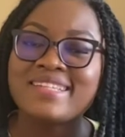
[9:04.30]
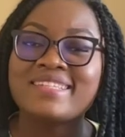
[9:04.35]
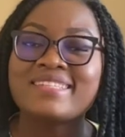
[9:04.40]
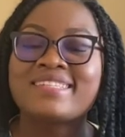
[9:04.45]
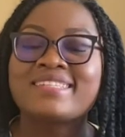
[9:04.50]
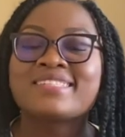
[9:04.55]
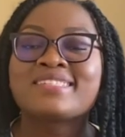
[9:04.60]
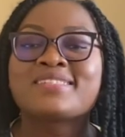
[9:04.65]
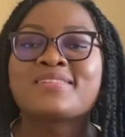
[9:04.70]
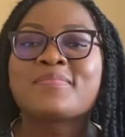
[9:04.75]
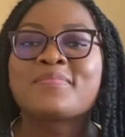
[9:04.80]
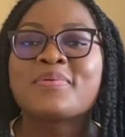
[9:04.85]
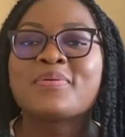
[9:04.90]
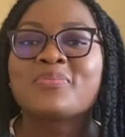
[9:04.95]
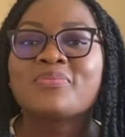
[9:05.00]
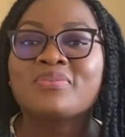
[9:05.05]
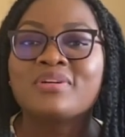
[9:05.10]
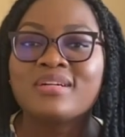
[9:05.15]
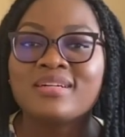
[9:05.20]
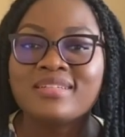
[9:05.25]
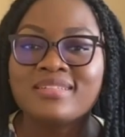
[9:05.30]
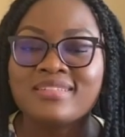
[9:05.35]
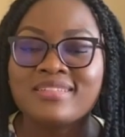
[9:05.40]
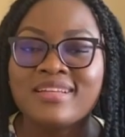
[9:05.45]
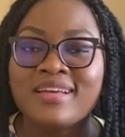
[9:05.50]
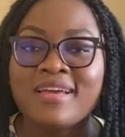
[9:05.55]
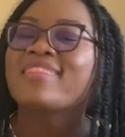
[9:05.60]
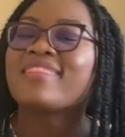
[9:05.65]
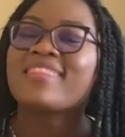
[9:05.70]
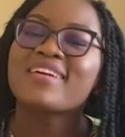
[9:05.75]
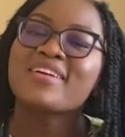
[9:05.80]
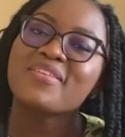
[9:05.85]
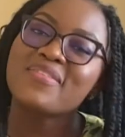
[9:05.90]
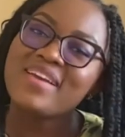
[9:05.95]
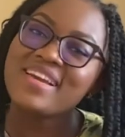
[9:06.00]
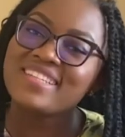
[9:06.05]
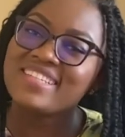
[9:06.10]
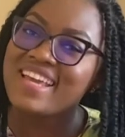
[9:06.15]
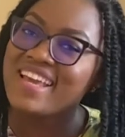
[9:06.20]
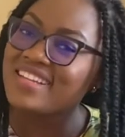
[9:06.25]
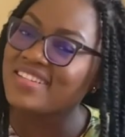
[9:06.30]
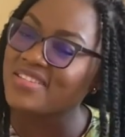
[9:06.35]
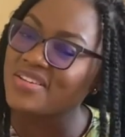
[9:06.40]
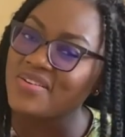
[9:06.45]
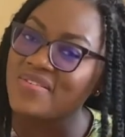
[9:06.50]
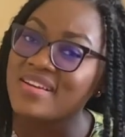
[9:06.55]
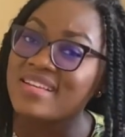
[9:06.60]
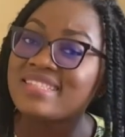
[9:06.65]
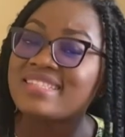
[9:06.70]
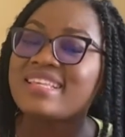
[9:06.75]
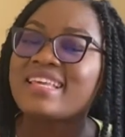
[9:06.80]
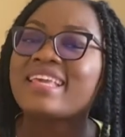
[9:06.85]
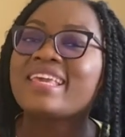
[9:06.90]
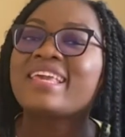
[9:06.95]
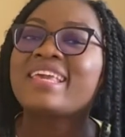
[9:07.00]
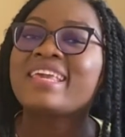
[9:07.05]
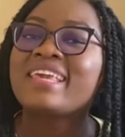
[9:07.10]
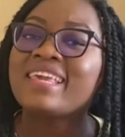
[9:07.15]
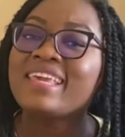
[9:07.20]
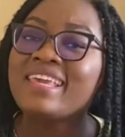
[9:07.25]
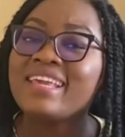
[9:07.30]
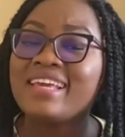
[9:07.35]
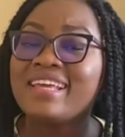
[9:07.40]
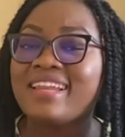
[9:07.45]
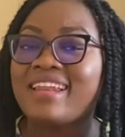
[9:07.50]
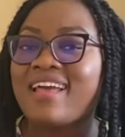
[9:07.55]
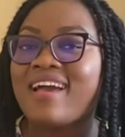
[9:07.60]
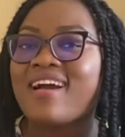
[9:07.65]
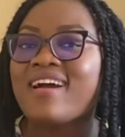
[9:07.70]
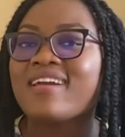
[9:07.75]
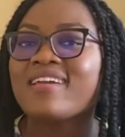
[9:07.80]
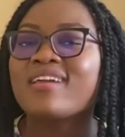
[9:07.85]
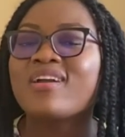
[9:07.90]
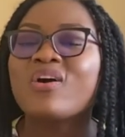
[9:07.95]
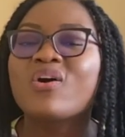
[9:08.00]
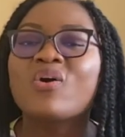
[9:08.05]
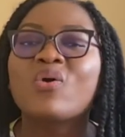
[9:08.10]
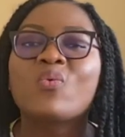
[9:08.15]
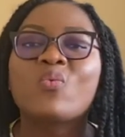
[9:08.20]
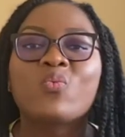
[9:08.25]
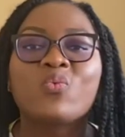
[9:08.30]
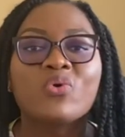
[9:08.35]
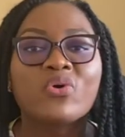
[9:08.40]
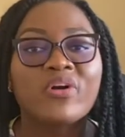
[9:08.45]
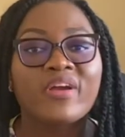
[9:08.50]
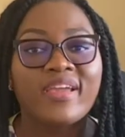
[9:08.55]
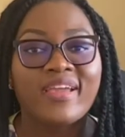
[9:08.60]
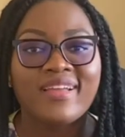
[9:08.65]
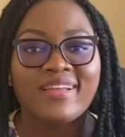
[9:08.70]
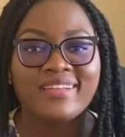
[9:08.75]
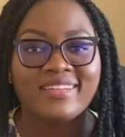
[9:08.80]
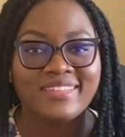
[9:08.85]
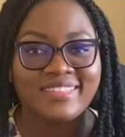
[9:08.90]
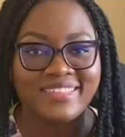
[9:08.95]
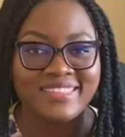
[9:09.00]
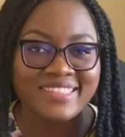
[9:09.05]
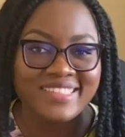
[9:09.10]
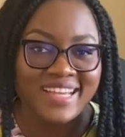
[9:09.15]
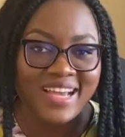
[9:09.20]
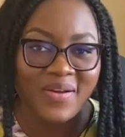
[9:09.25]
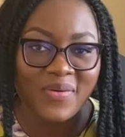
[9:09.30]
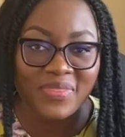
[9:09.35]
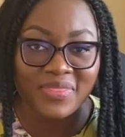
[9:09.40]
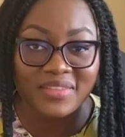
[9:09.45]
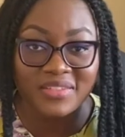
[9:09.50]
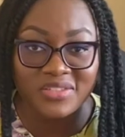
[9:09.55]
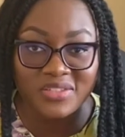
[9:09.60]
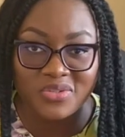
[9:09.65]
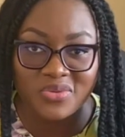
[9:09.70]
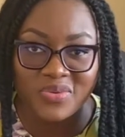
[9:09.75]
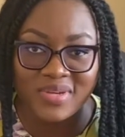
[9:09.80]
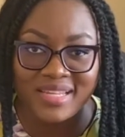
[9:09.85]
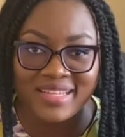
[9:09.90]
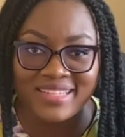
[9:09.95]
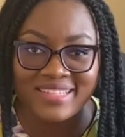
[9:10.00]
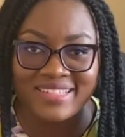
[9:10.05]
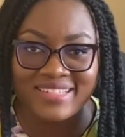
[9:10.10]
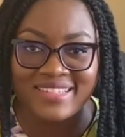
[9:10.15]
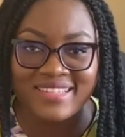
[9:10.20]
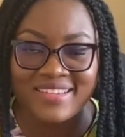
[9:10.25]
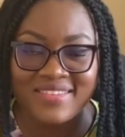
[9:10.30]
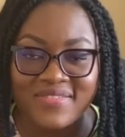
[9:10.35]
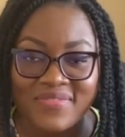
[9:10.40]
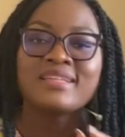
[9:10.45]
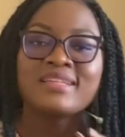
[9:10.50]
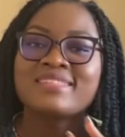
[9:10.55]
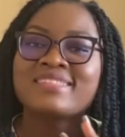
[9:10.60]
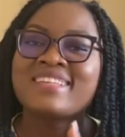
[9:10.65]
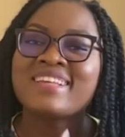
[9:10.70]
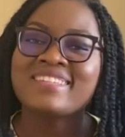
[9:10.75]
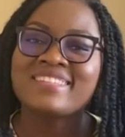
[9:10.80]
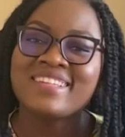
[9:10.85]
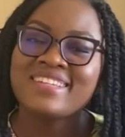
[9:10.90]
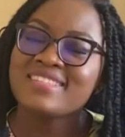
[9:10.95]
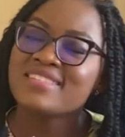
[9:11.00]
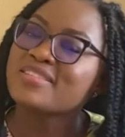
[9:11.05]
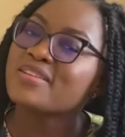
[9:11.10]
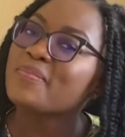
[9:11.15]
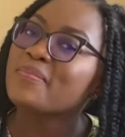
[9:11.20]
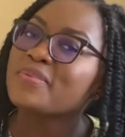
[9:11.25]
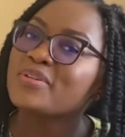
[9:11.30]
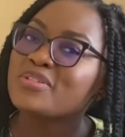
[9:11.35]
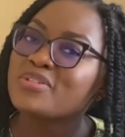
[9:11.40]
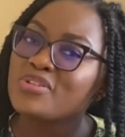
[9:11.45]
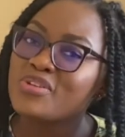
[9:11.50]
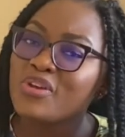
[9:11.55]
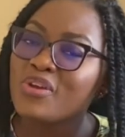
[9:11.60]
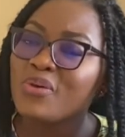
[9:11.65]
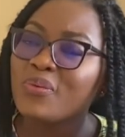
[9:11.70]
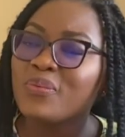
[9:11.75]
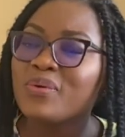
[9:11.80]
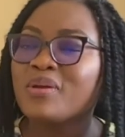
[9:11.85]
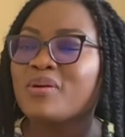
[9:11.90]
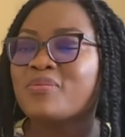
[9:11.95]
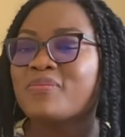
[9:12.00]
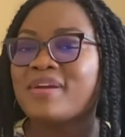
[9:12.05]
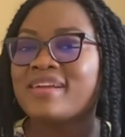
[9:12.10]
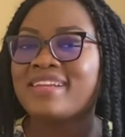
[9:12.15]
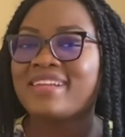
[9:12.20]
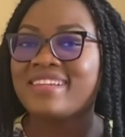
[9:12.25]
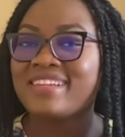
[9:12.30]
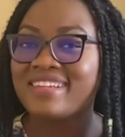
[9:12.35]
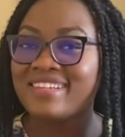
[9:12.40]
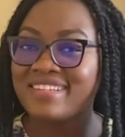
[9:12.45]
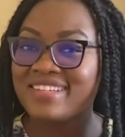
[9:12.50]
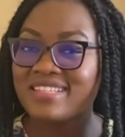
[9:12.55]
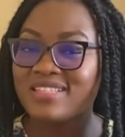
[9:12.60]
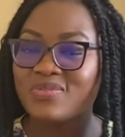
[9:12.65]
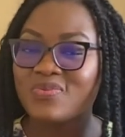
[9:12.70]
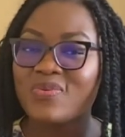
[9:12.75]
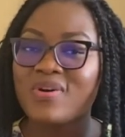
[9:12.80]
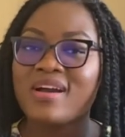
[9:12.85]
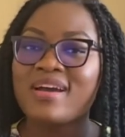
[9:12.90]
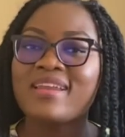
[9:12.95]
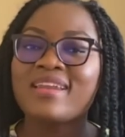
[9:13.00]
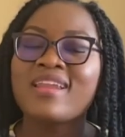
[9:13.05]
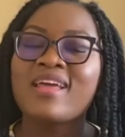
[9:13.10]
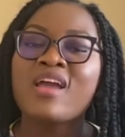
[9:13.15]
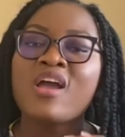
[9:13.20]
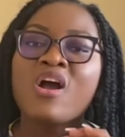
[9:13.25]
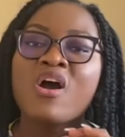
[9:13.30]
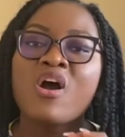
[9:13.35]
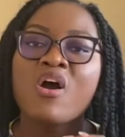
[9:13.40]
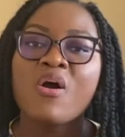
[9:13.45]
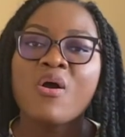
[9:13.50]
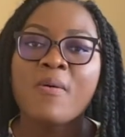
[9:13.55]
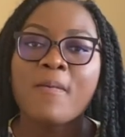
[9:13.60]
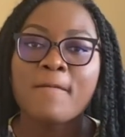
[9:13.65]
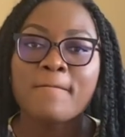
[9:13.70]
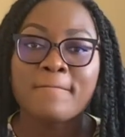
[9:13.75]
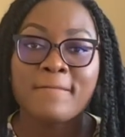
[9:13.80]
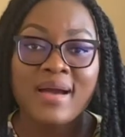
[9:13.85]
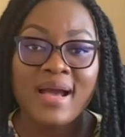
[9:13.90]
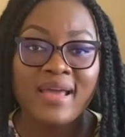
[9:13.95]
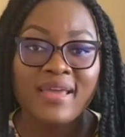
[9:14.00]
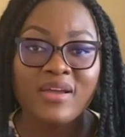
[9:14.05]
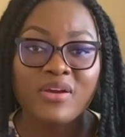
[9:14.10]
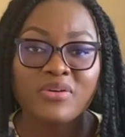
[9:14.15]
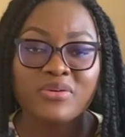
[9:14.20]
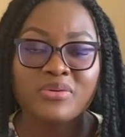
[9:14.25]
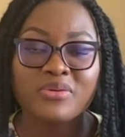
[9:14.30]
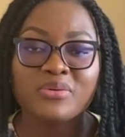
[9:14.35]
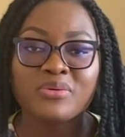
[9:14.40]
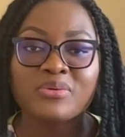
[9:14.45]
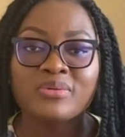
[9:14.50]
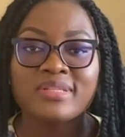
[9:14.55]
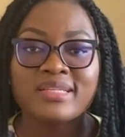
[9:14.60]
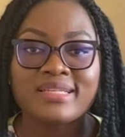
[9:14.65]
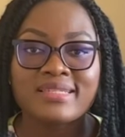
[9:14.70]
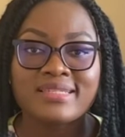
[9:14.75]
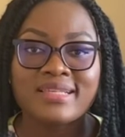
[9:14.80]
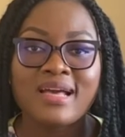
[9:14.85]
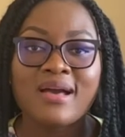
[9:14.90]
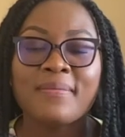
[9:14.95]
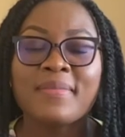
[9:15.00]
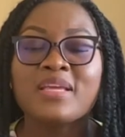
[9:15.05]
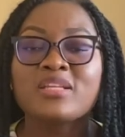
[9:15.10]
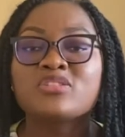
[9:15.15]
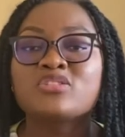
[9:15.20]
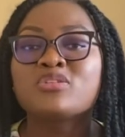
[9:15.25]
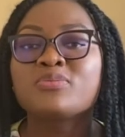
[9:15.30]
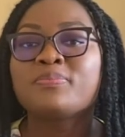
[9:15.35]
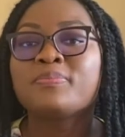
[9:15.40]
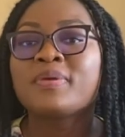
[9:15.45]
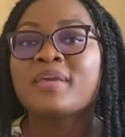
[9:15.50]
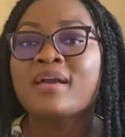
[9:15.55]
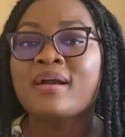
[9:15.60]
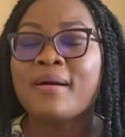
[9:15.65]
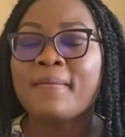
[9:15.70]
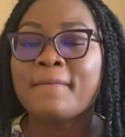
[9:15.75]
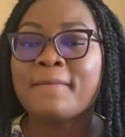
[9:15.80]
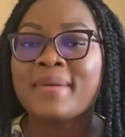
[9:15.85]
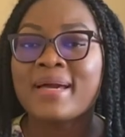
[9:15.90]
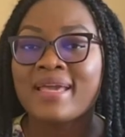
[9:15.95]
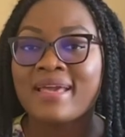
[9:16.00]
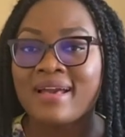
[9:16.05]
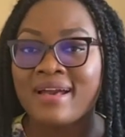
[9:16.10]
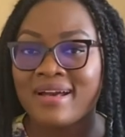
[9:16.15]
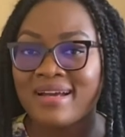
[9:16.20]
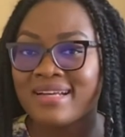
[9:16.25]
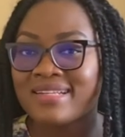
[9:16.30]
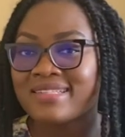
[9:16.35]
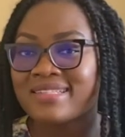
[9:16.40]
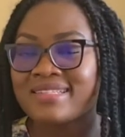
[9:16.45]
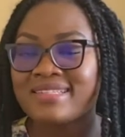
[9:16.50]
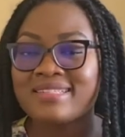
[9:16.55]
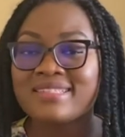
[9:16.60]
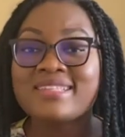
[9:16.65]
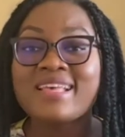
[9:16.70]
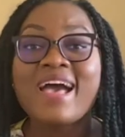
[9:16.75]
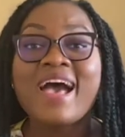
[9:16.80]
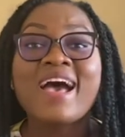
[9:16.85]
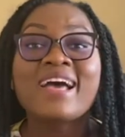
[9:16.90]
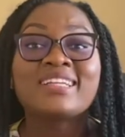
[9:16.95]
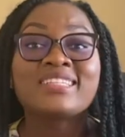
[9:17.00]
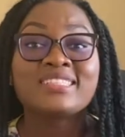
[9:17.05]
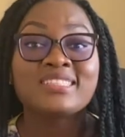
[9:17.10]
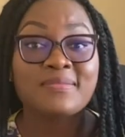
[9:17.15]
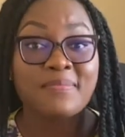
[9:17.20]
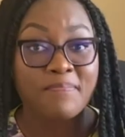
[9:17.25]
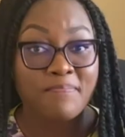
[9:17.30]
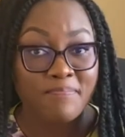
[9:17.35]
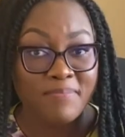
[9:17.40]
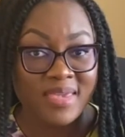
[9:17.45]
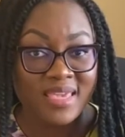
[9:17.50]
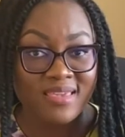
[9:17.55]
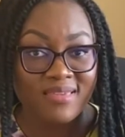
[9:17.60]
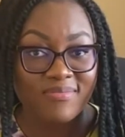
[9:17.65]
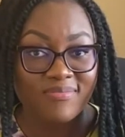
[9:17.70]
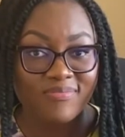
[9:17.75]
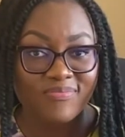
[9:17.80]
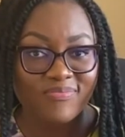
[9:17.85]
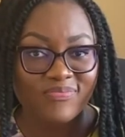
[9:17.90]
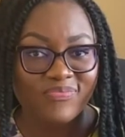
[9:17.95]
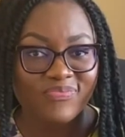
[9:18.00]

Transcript: Sentence number 1. The correct answer is he and I are walking down the street. Sentence number 2, we already did this one. My uncle is coming to pick up my cousins and me.